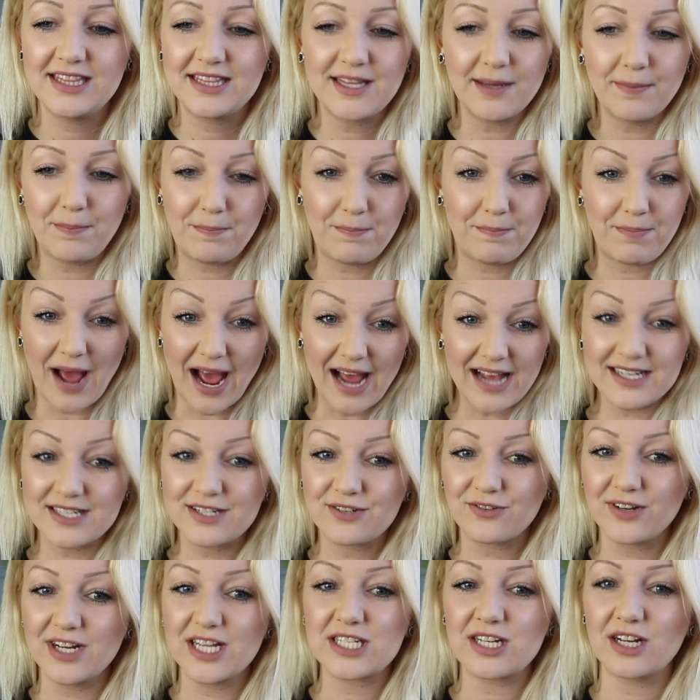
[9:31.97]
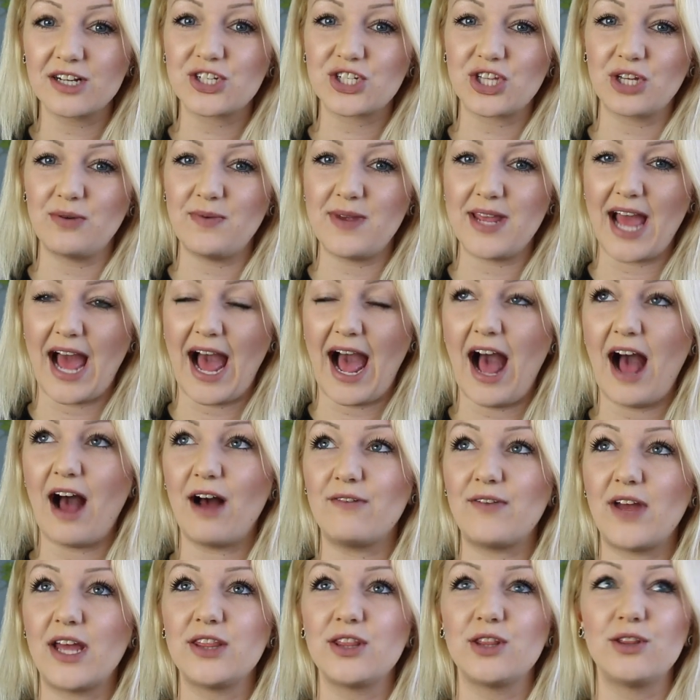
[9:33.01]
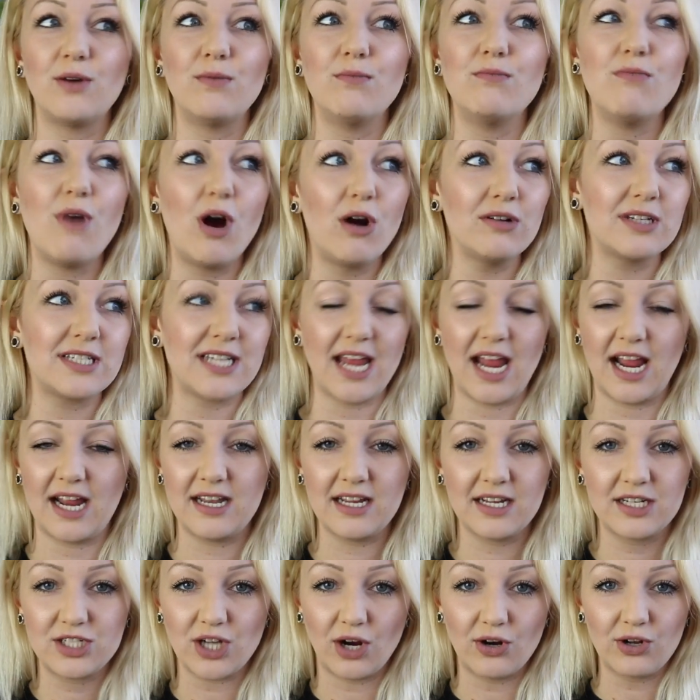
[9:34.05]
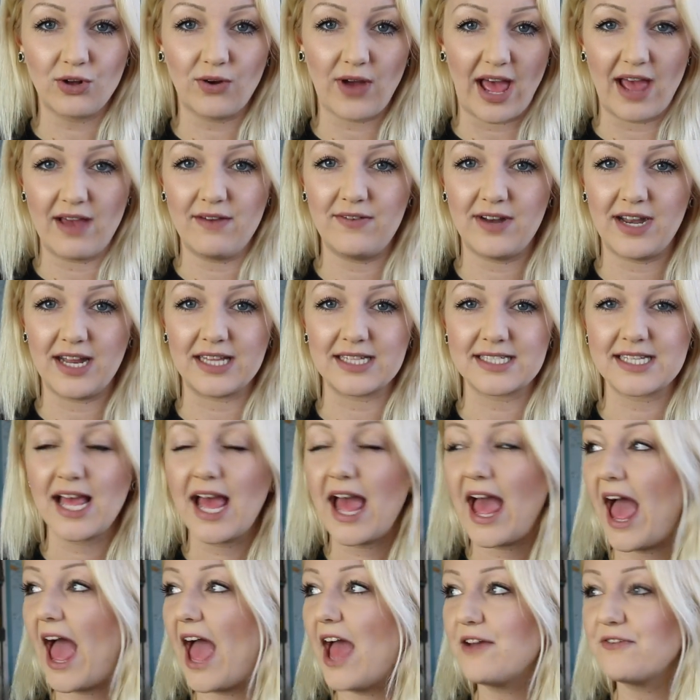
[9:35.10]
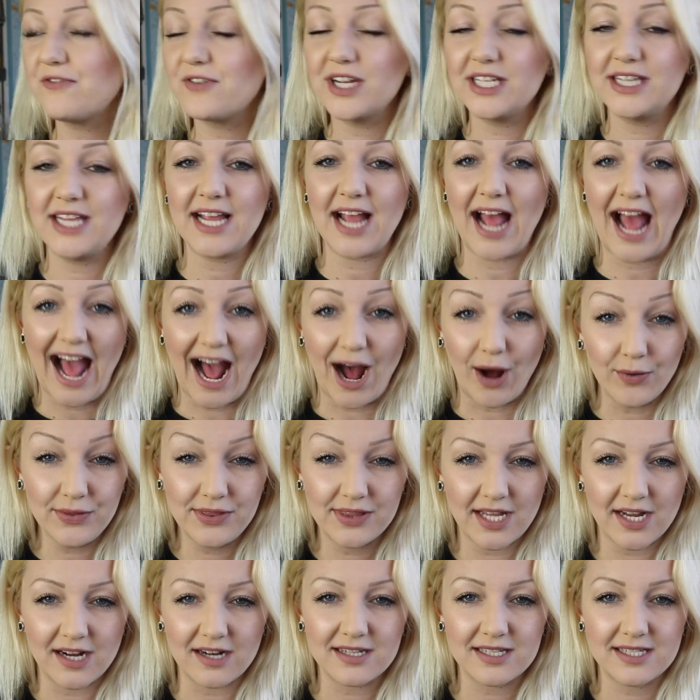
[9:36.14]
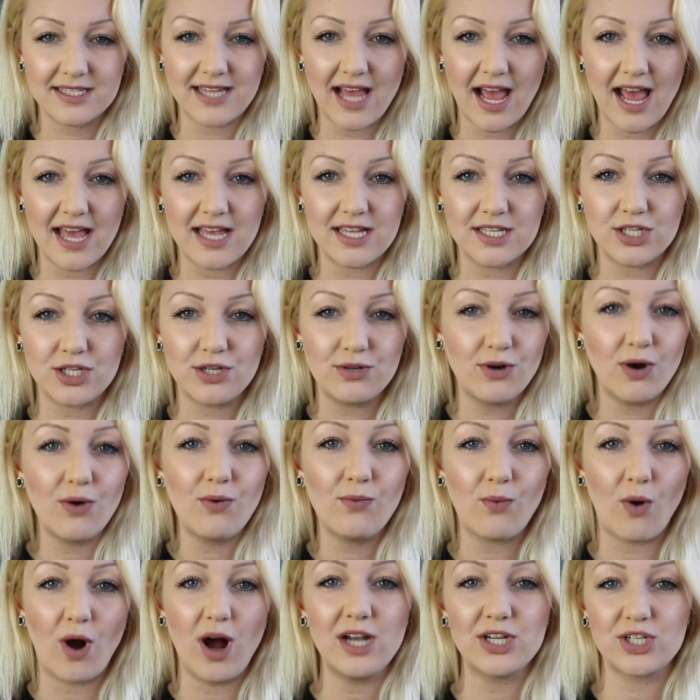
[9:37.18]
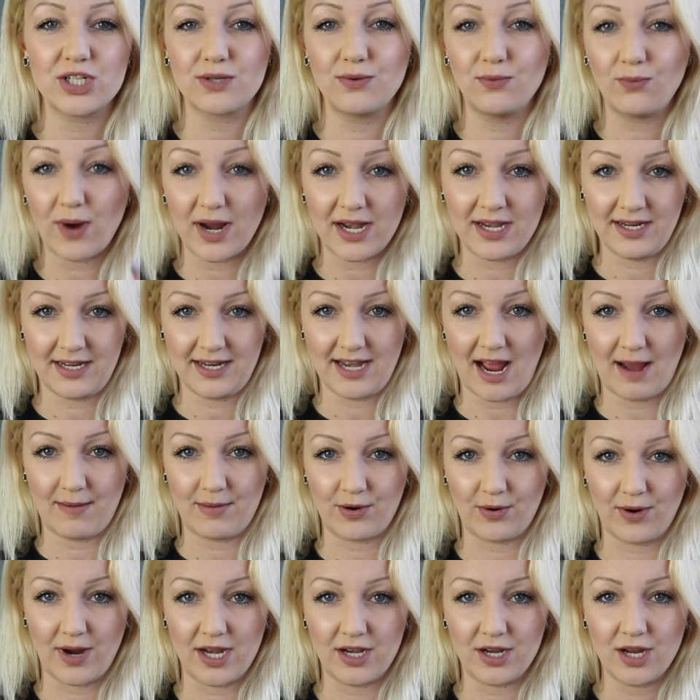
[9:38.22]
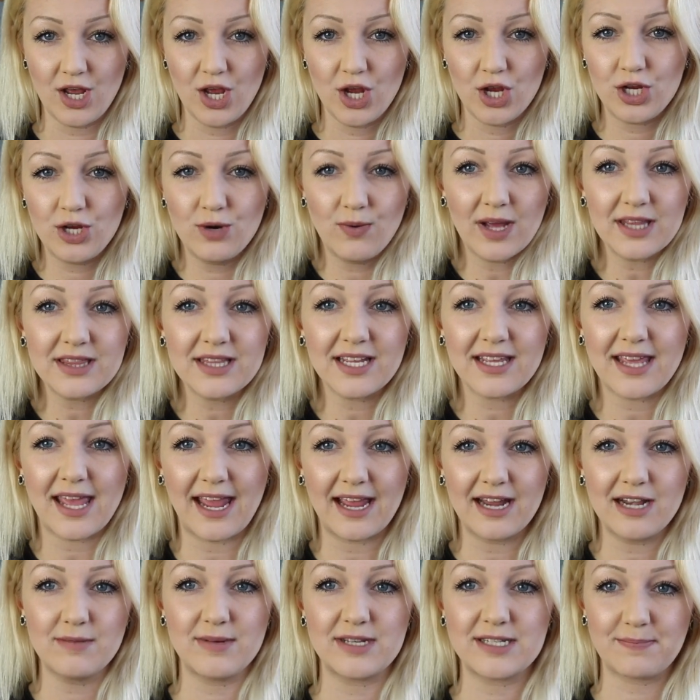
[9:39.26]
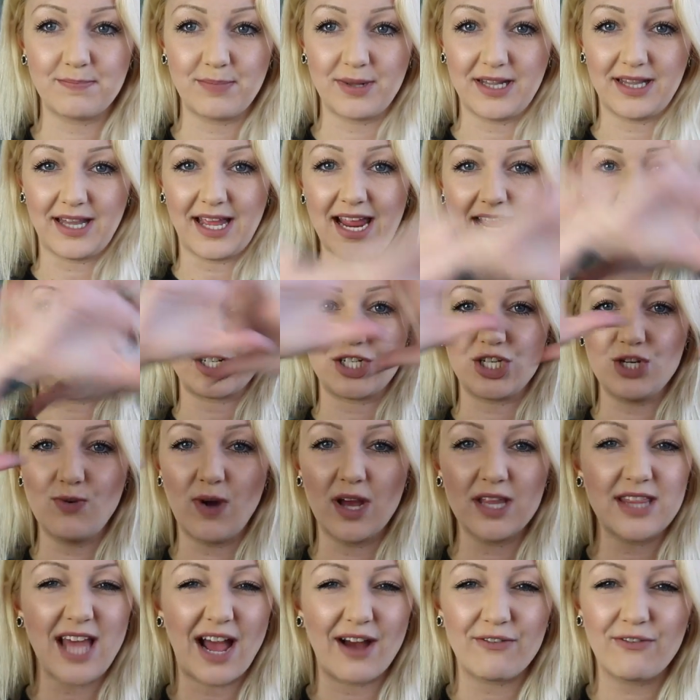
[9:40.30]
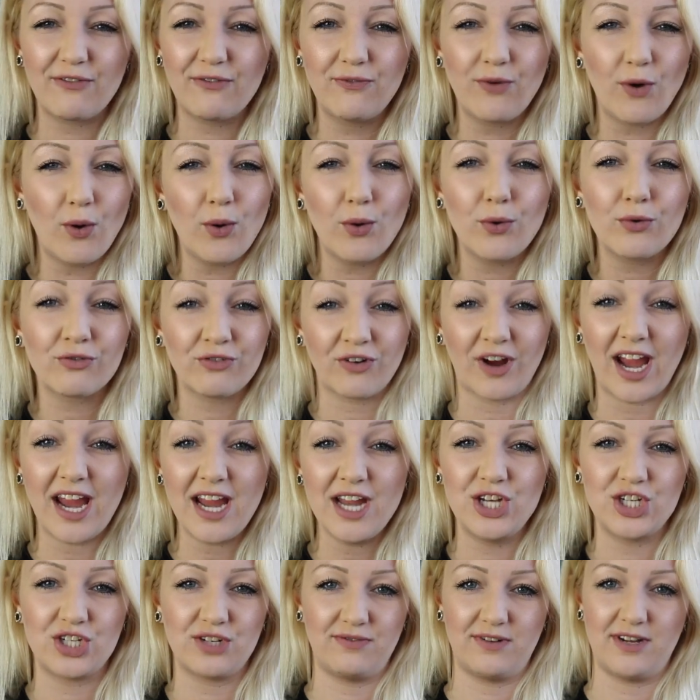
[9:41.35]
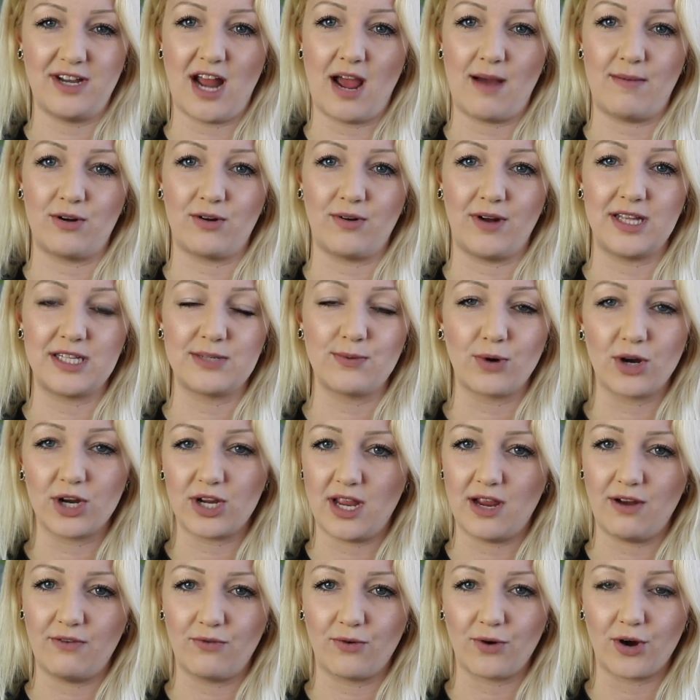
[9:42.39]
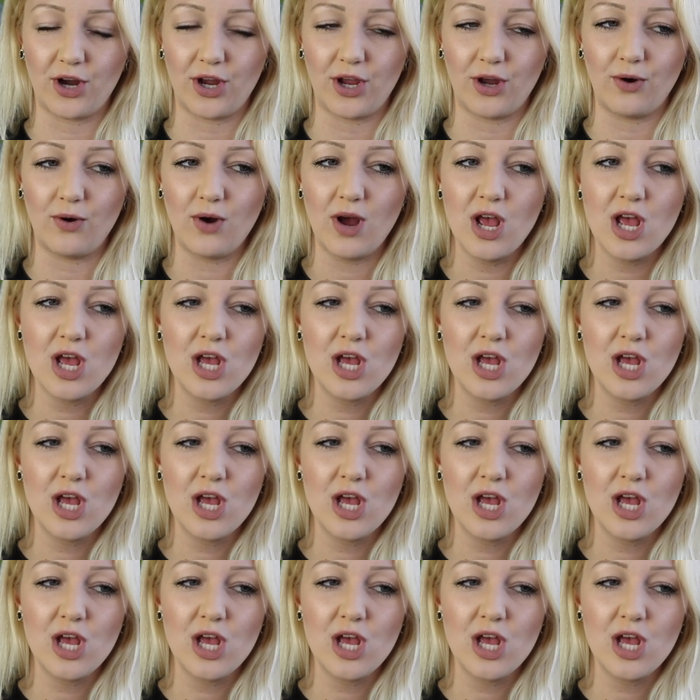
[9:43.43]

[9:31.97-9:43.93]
The best research that we have and the most anecdotal evidence, everything out there says you don't want just one cannabinoid. You want the cannabis plant. You want that full range of cannabinoids working for you.